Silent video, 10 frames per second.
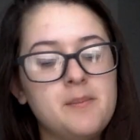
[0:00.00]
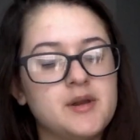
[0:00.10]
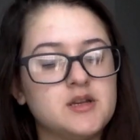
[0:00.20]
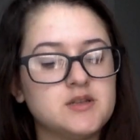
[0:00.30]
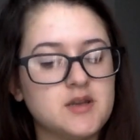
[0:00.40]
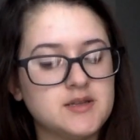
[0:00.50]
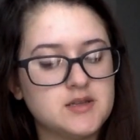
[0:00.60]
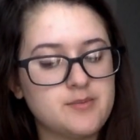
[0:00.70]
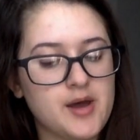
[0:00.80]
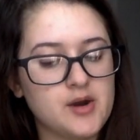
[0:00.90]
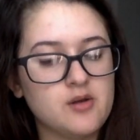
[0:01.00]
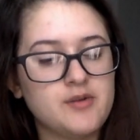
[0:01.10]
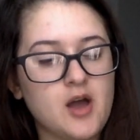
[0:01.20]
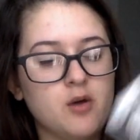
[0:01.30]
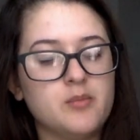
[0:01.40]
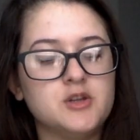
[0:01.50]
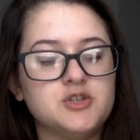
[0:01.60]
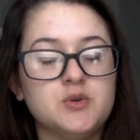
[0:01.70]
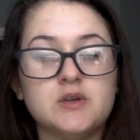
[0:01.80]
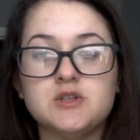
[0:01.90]
but it's, it's a matter of how
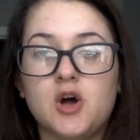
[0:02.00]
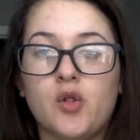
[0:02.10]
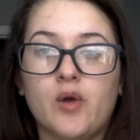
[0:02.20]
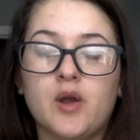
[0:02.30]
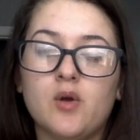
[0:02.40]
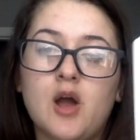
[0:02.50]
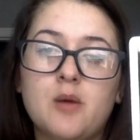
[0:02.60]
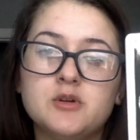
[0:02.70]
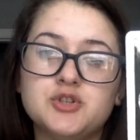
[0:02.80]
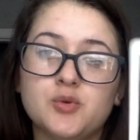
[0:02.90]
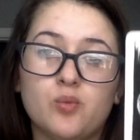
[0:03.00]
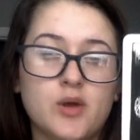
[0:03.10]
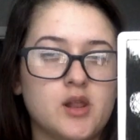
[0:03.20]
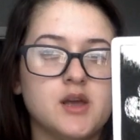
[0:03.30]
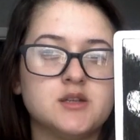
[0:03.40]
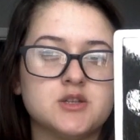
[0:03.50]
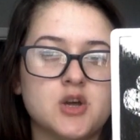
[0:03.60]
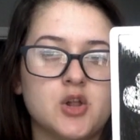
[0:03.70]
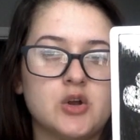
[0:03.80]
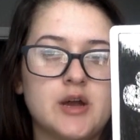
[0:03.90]
much you can tolerate or how much you're willing to
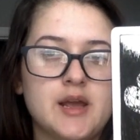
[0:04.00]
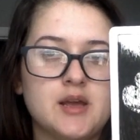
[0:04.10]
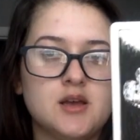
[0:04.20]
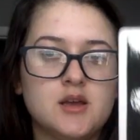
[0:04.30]
tolerate.